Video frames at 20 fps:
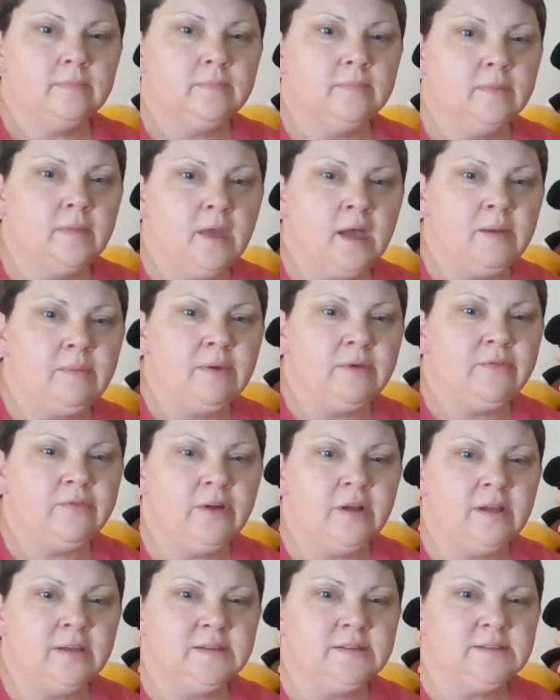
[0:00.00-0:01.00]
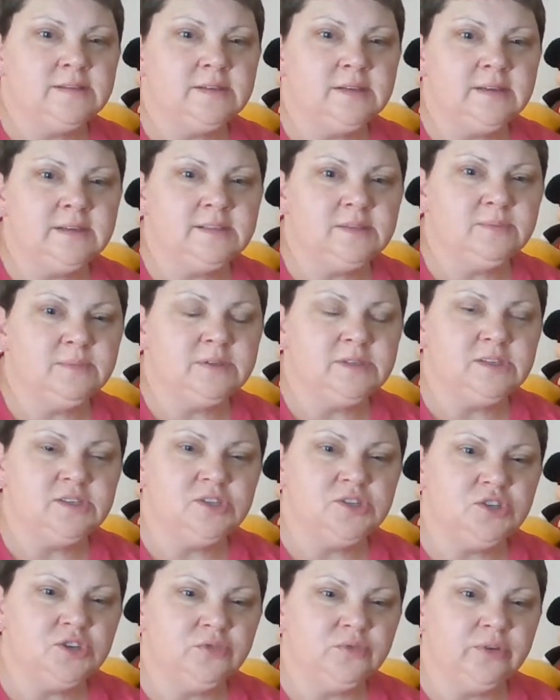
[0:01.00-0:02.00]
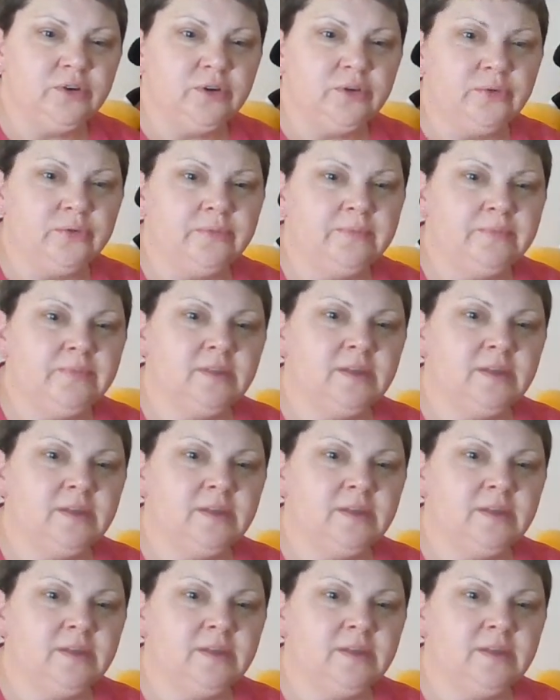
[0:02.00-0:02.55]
Hi, my friends. It's Mrs. Giroux.